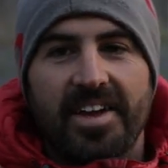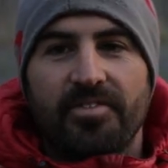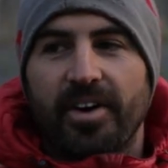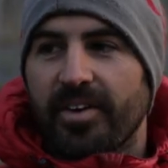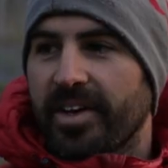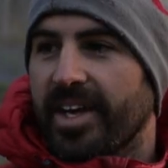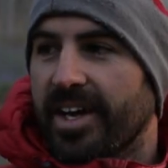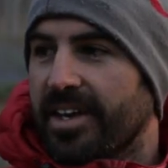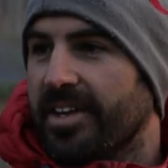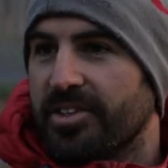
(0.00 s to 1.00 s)
if I don't
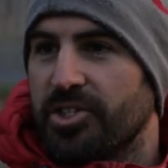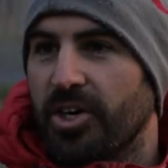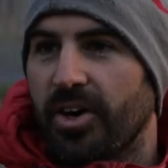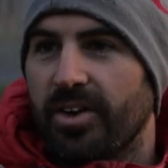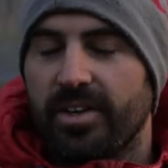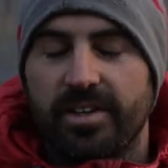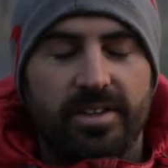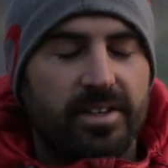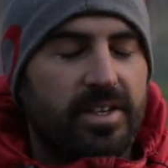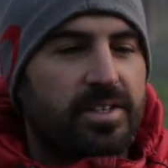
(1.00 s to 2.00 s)
get another shot.
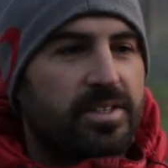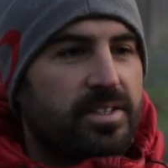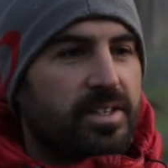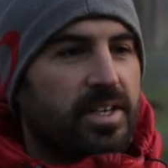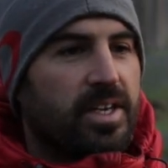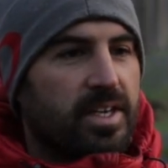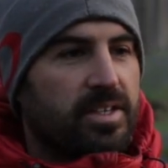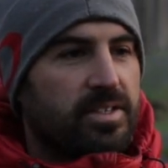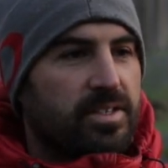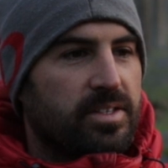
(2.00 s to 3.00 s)
This
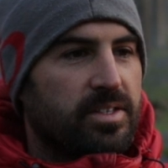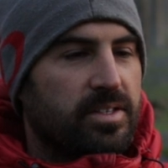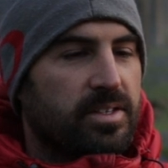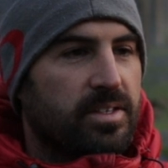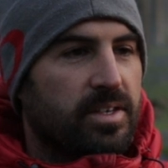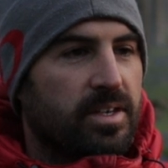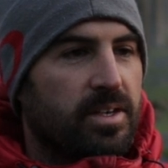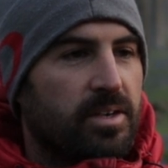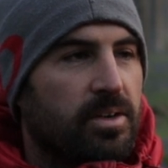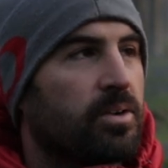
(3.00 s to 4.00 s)
is
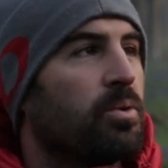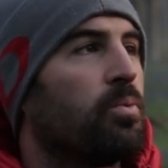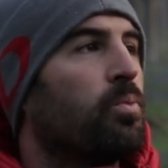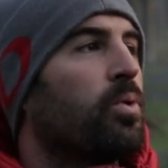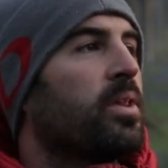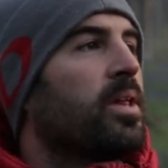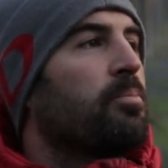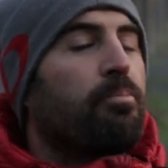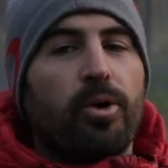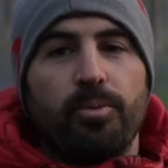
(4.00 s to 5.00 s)
one of
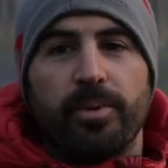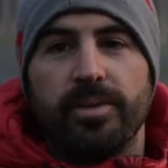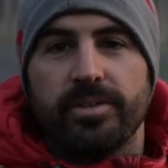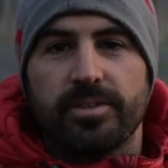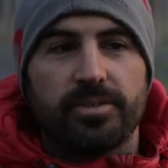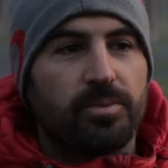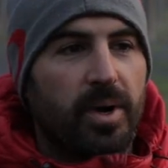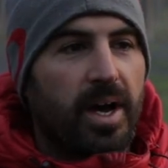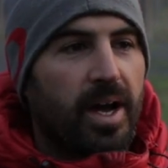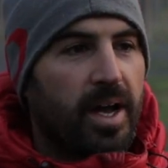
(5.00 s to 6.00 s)
them moments
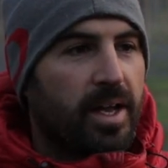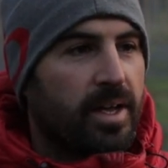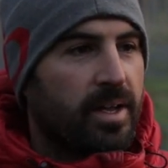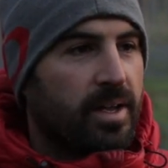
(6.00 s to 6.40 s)
where